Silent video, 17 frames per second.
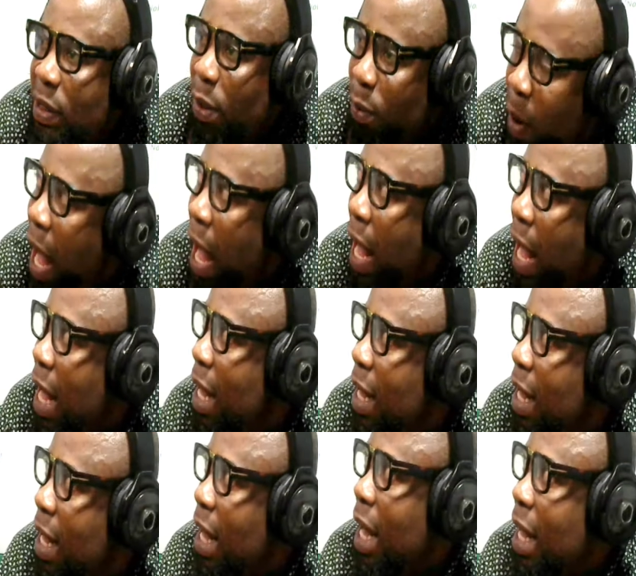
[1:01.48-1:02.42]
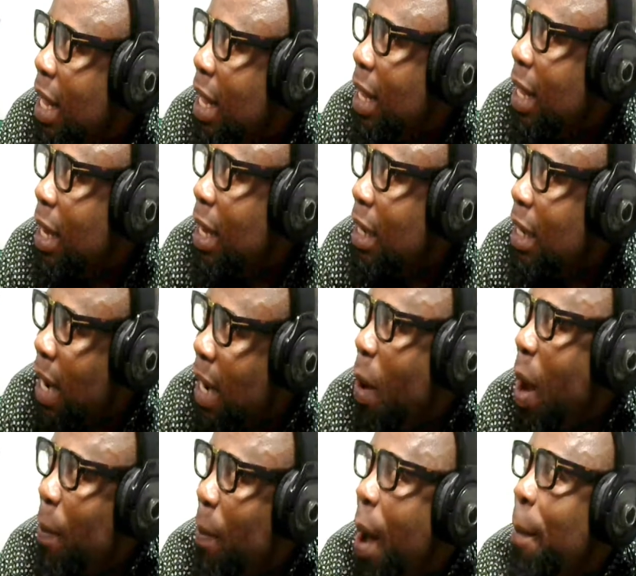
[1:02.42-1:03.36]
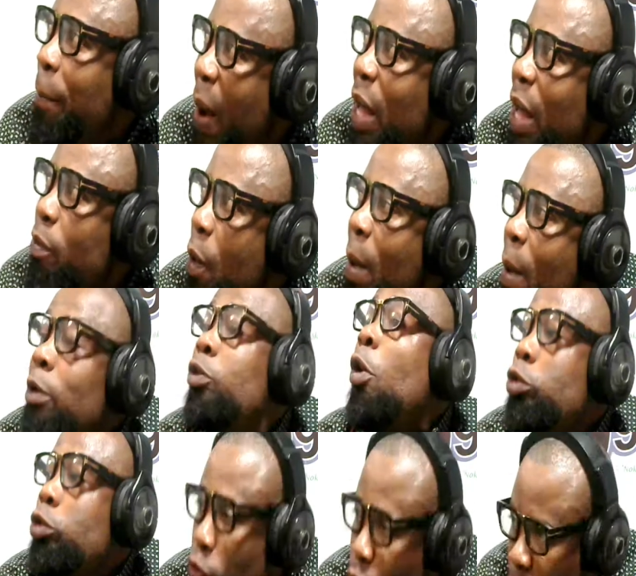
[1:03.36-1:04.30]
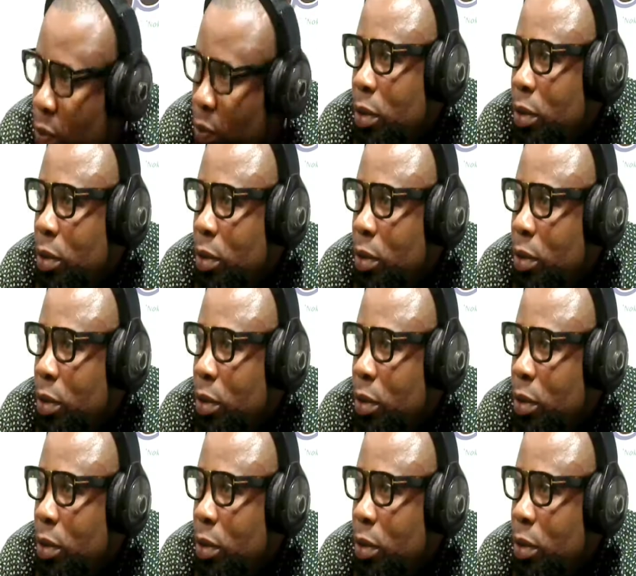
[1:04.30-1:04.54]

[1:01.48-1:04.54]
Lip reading: to now I'm on pipe boma dosa.